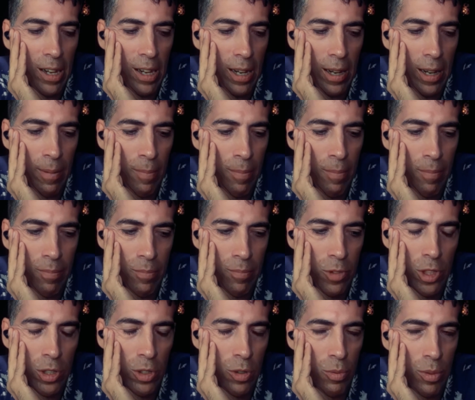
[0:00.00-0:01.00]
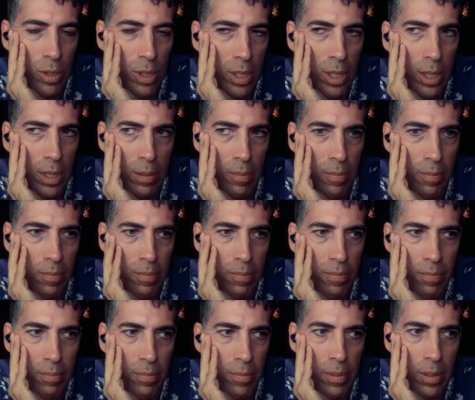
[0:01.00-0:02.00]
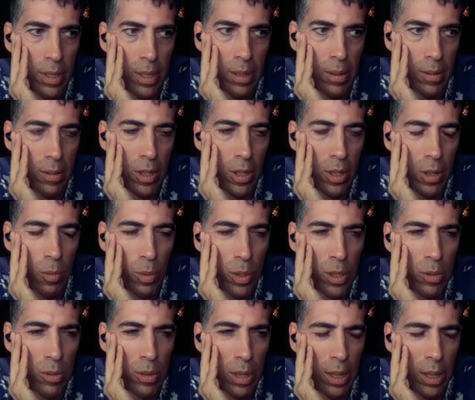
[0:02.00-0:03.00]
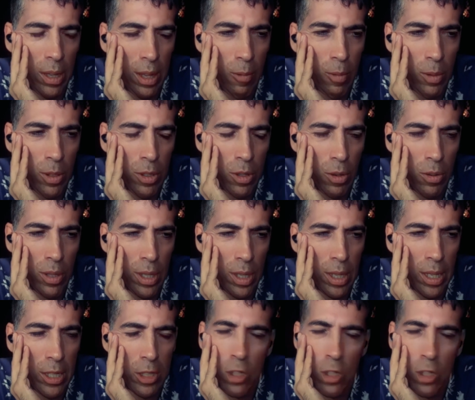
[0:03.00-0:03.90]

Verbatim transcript: um, just really you know, we use, I think we turned the